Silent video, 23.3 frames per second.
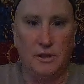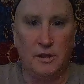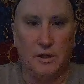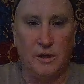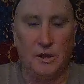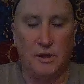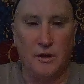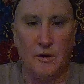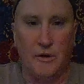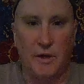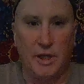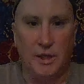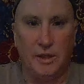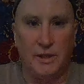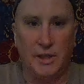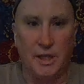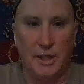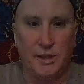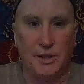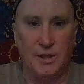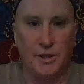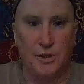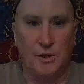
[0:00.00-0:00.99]
You know, he
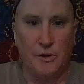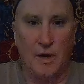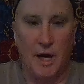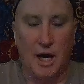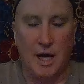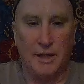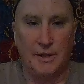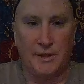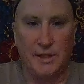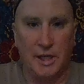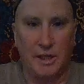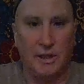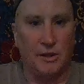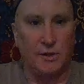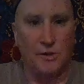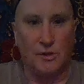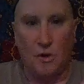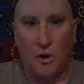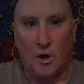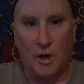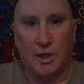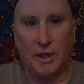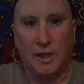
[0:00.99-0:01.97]
teaches you how to take
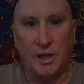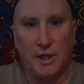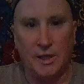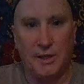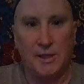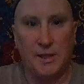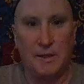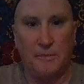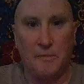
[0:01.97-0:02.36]
guitar kits